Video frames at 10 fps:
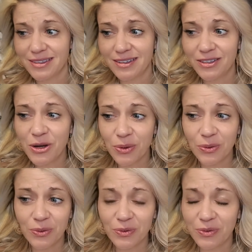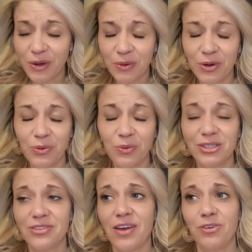no
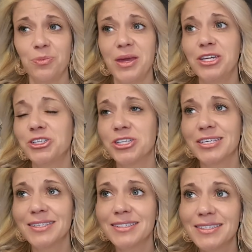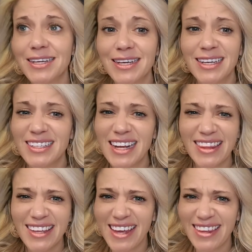words of affirmation,
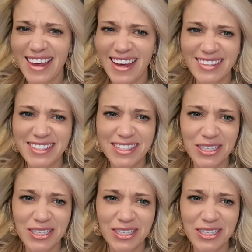nothing like that.